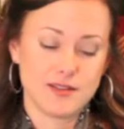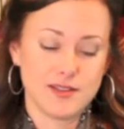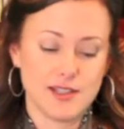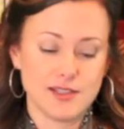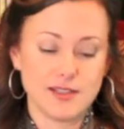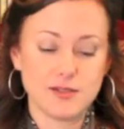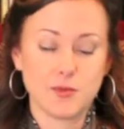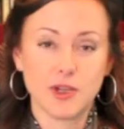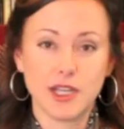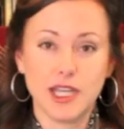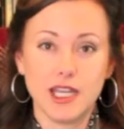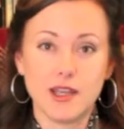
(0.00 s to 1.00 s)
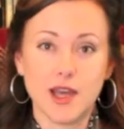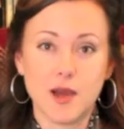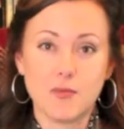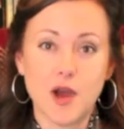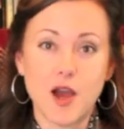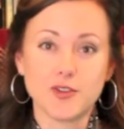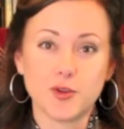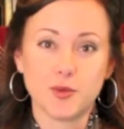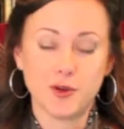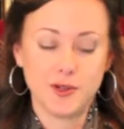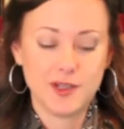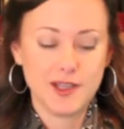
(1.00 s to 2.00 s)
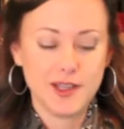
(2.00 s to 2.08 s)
is really possible